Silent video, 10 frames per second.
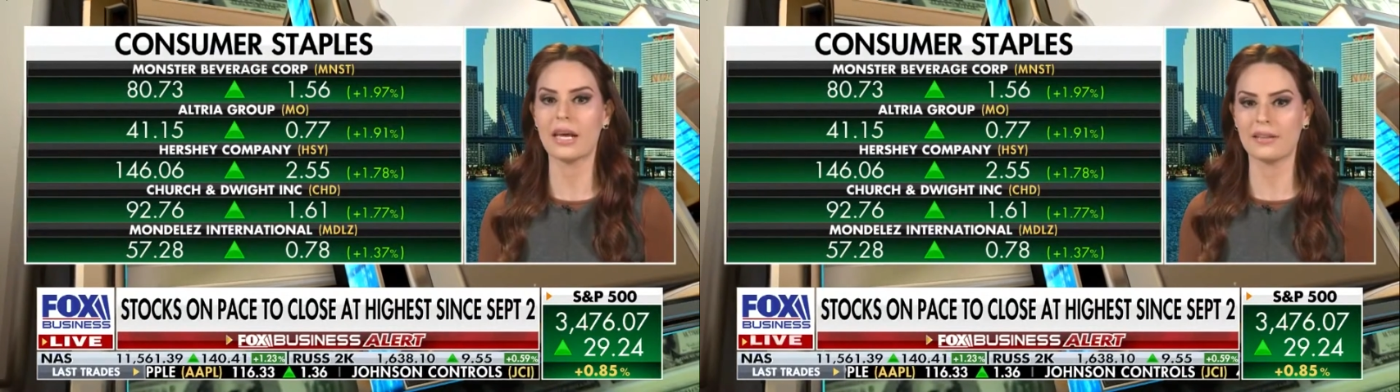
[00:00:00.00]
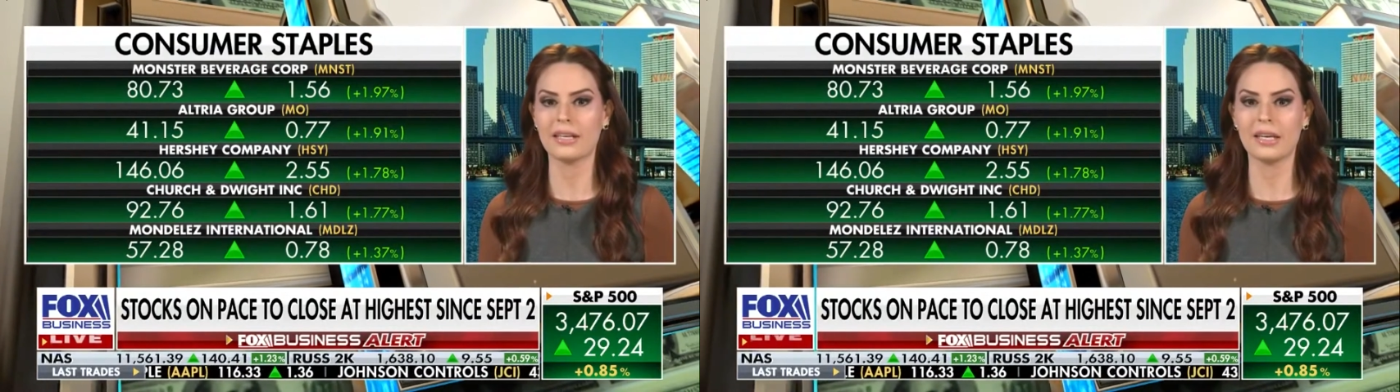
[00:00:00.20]

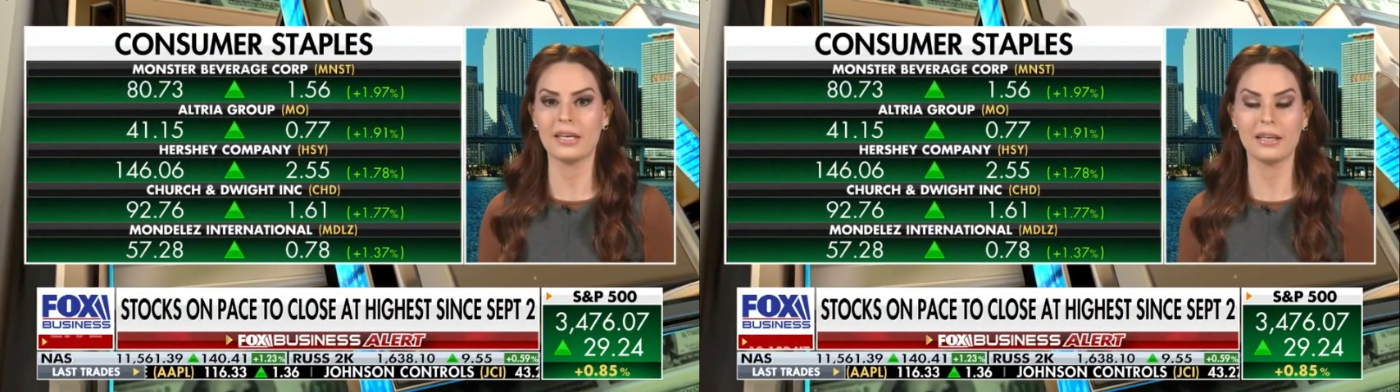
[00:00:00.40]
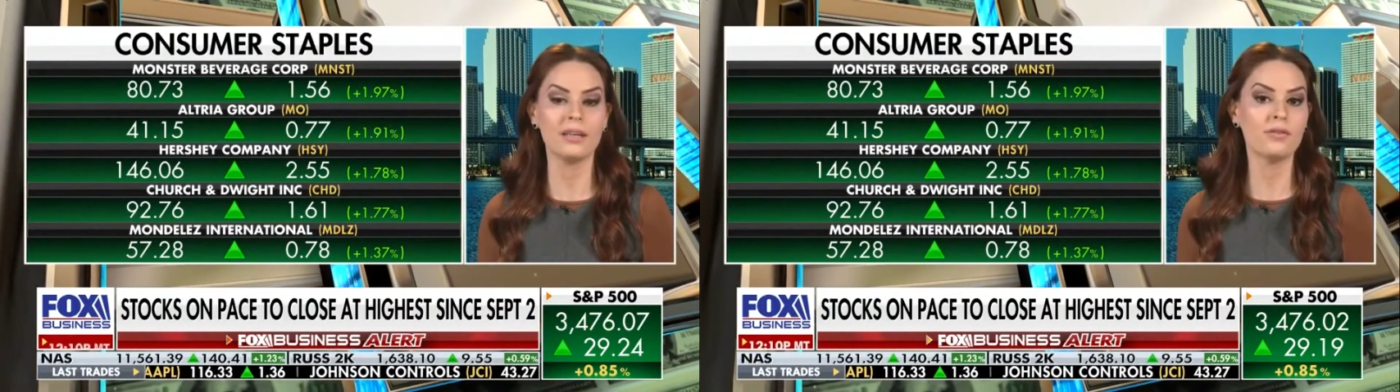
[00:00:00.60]
that they
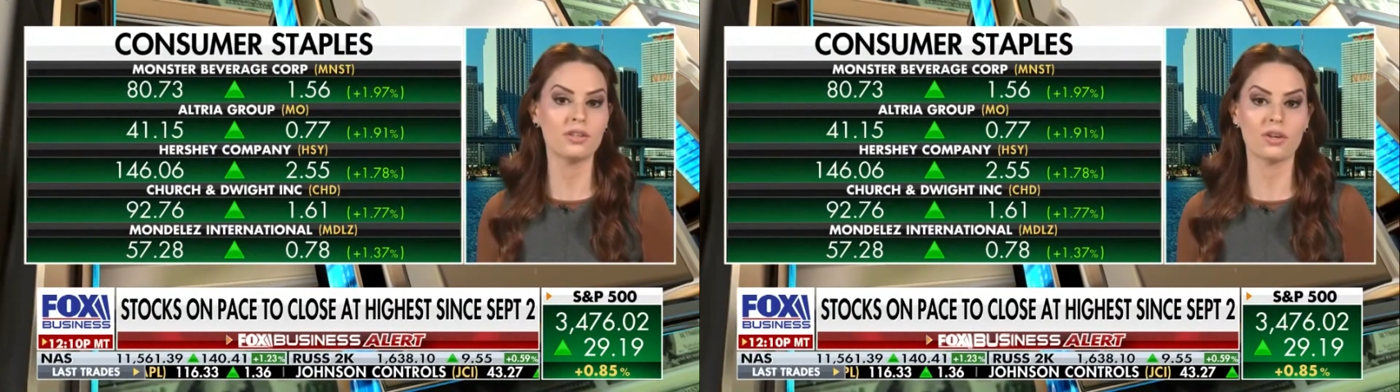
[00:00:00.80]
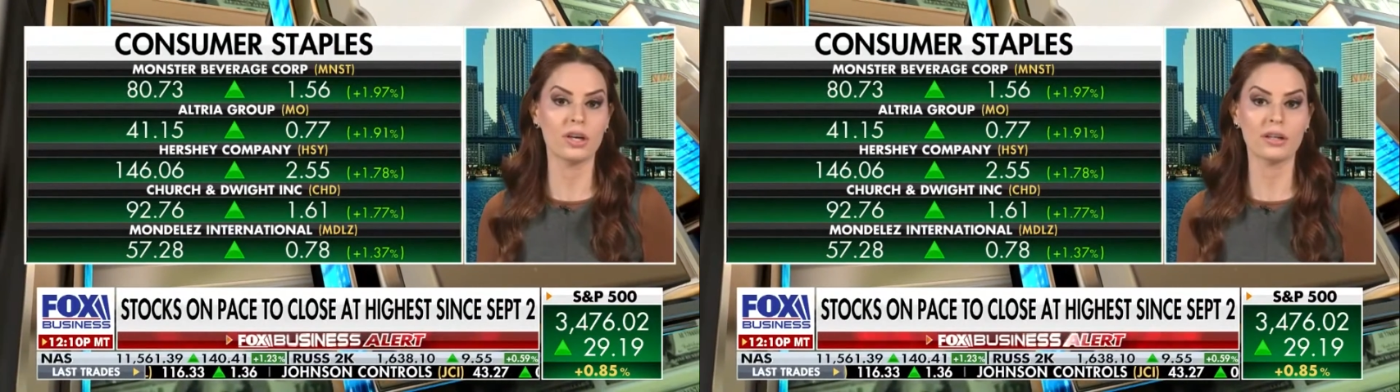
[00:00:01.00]
need,
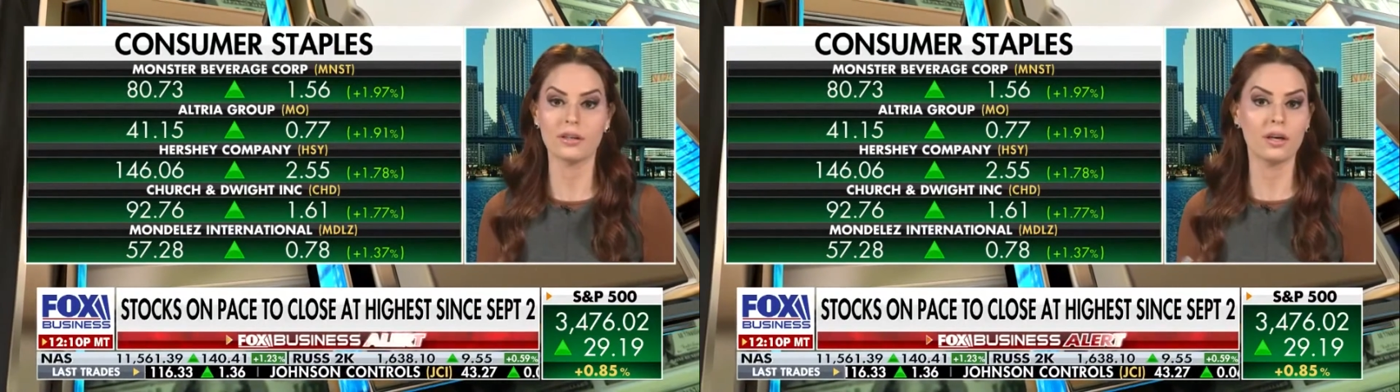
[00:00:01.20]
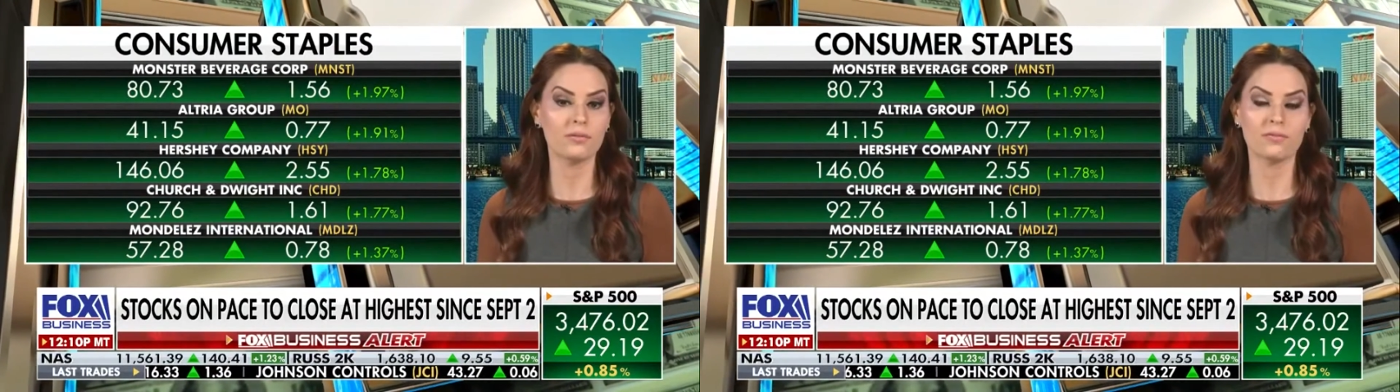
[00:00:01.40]
even during
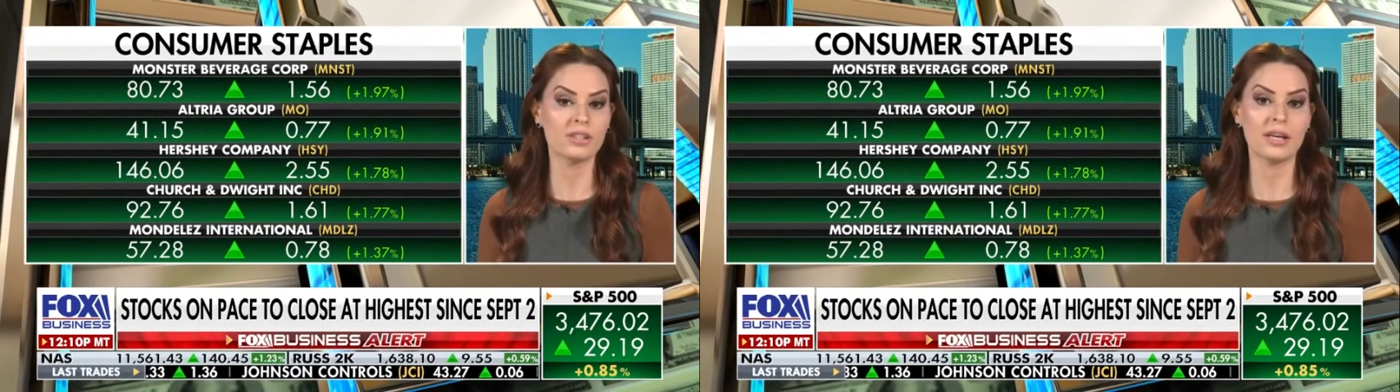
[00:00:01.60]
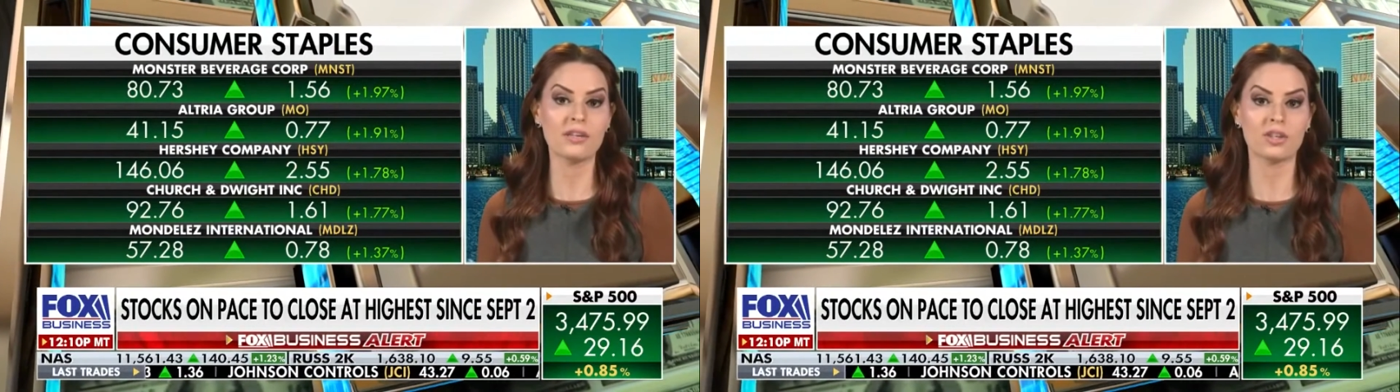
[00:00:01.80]
a
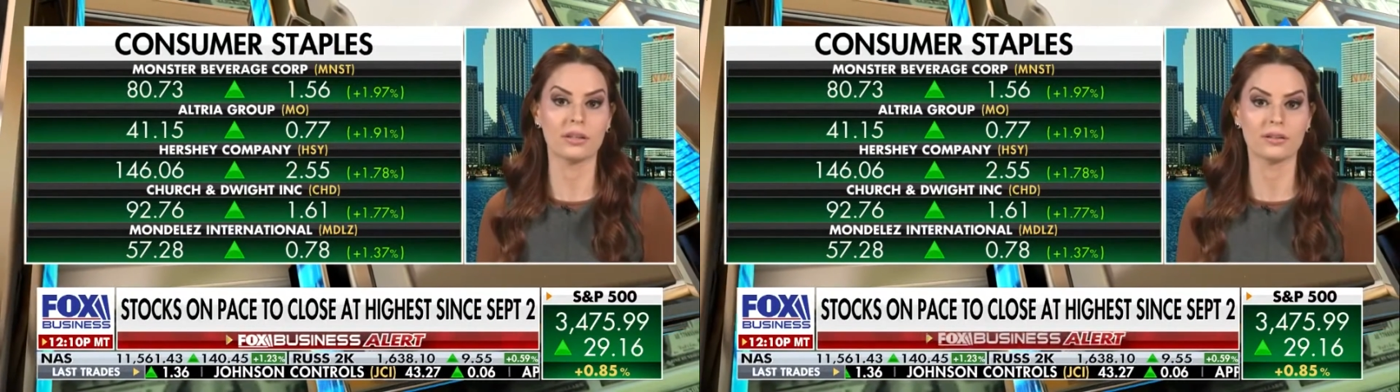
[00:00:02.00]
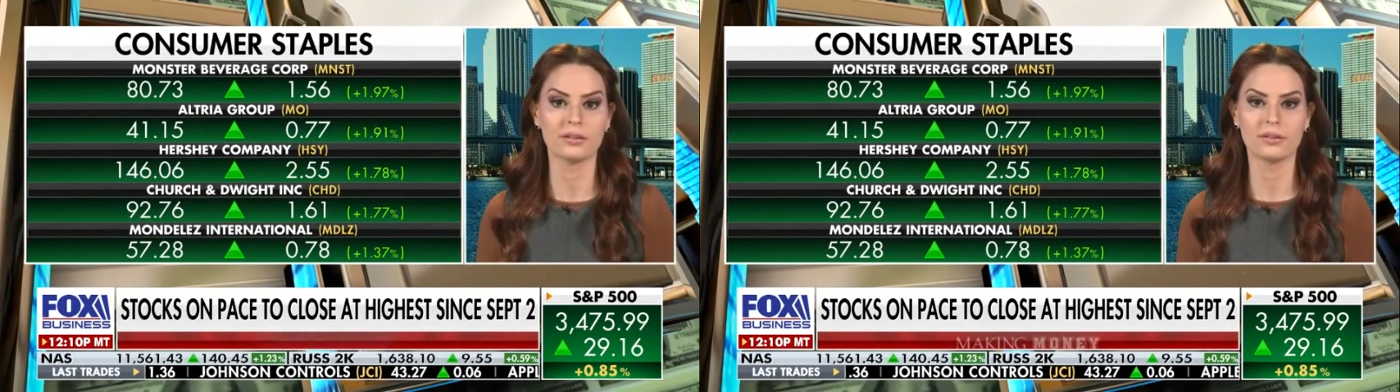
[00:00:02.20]
recession.